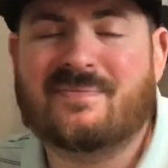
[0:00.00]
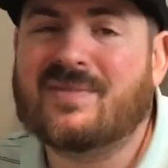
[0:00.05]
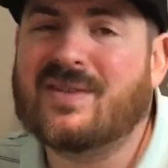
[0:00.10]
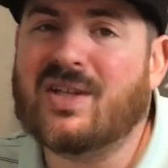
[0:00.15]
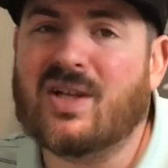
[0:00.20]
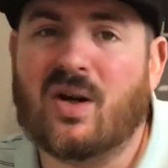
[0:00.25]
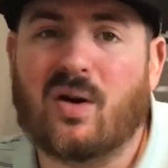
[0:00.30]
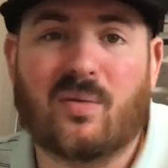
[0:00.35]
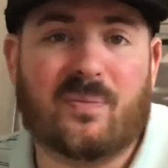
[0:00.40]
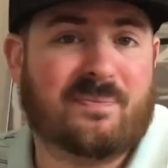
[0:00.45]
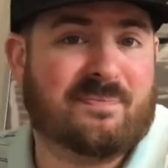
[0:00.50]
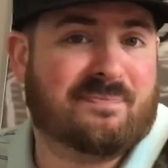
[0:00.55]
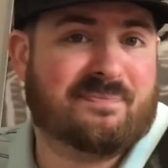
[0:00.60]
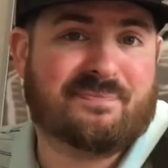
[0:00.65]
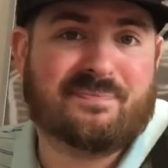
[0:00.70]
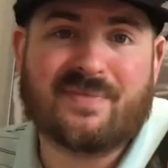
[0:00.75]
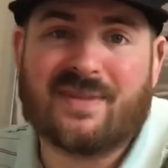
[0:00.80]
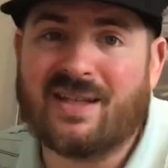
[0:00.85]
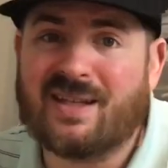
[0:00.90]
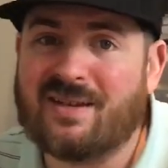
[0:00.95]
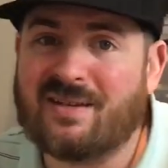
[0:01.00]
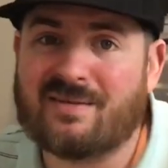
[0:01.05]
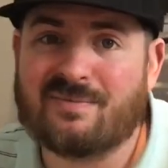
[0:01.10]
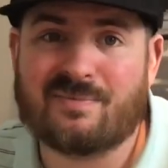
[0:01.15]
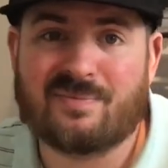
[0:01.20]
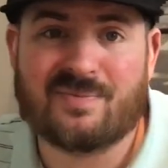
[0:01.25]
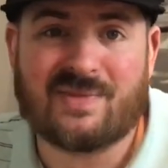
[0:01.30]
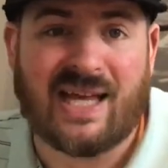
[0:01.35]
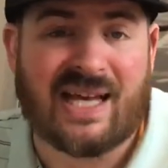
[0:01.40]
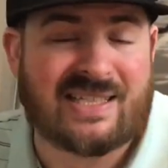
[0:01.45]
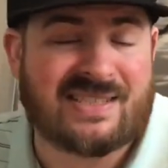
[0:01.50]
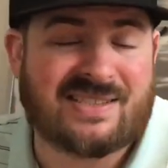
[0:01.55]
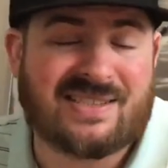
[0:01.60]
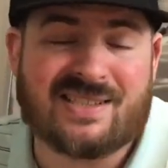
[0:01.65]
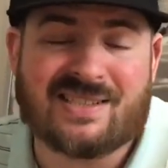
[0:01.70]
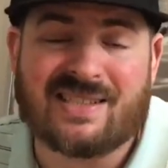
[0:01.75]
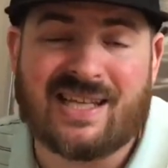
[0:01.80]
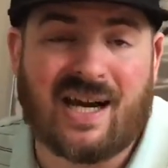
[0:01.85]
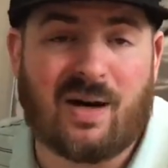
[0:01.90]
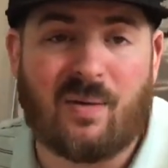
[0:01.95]
you know, that's
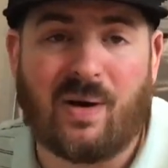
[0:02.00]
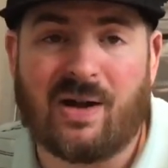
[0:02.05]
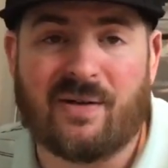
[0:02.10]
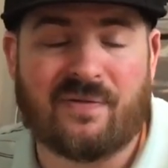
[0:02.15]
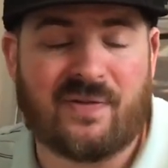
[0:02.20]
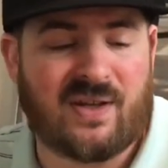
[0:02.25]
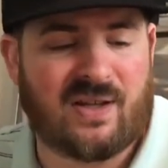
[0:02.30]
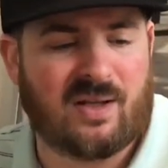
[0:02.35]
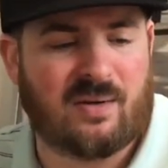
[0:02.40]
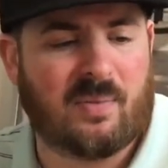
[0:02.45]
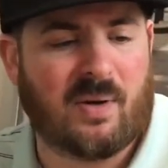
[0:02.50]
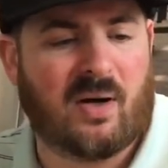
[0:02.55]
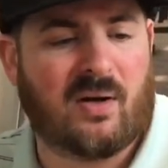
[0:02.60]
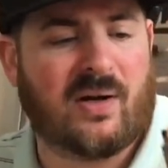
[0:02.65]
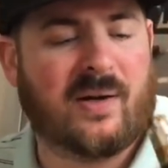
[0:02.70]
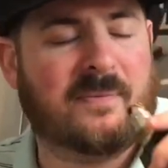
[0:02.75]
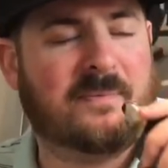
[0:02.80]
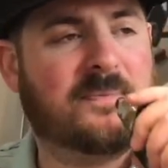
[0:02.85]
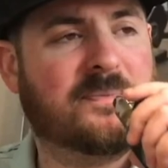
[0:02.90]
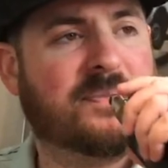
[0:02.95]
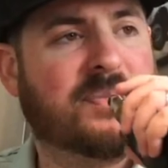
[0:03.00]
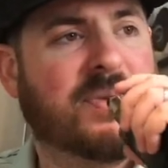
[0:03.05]
just how I feel about it.